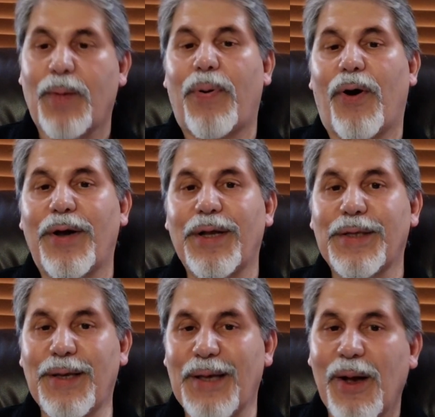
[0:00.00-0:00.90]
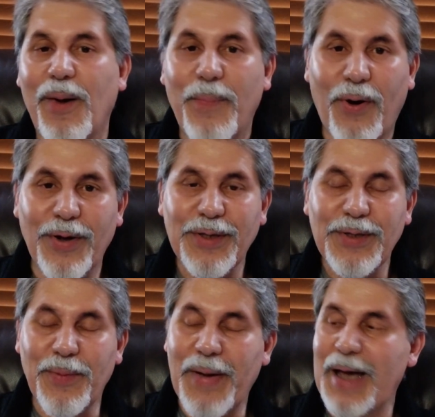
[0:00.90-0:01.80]
pardon
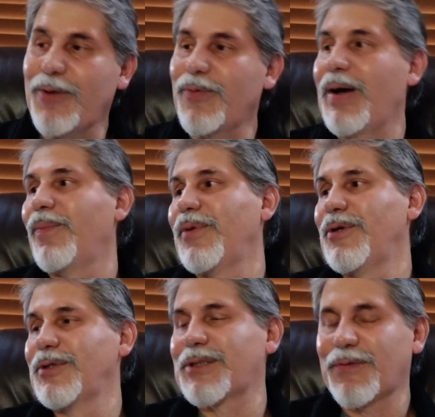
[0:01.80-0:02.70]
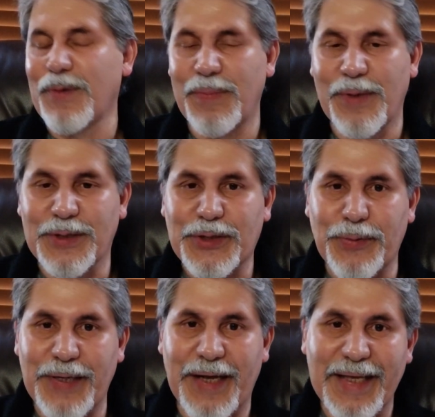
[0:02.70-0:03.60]
the background music from the street.